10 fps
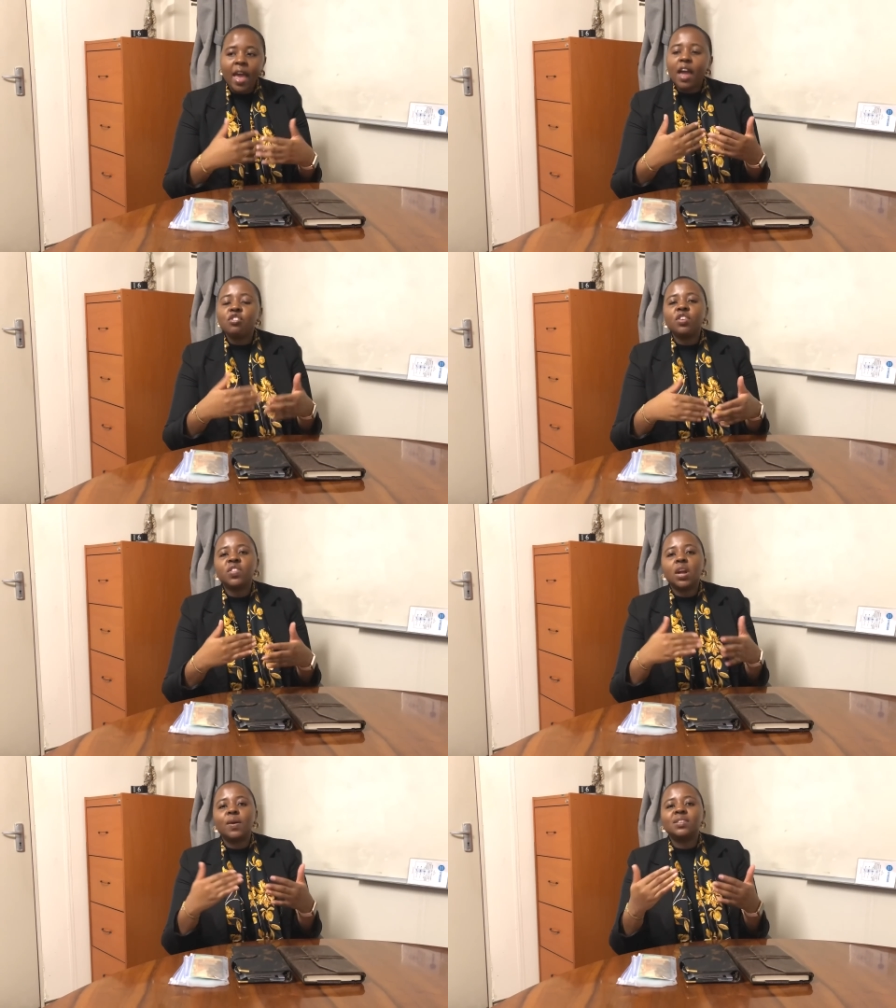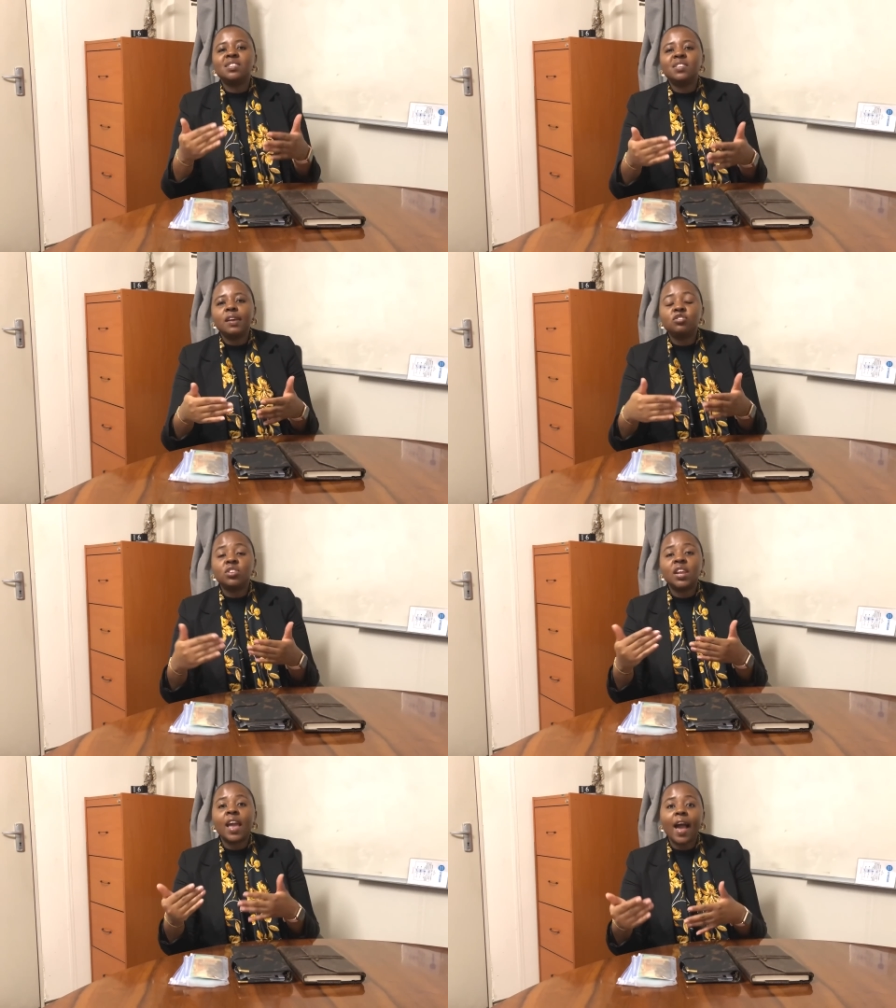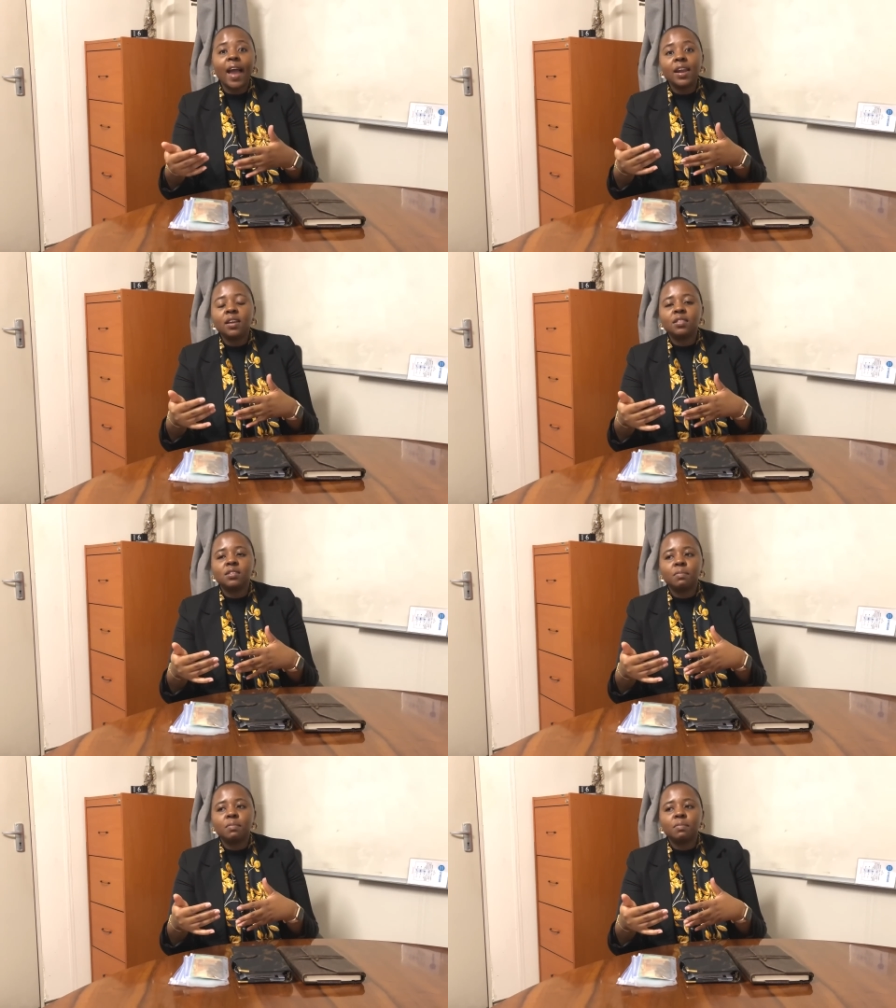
And not that I was intentionally hiding this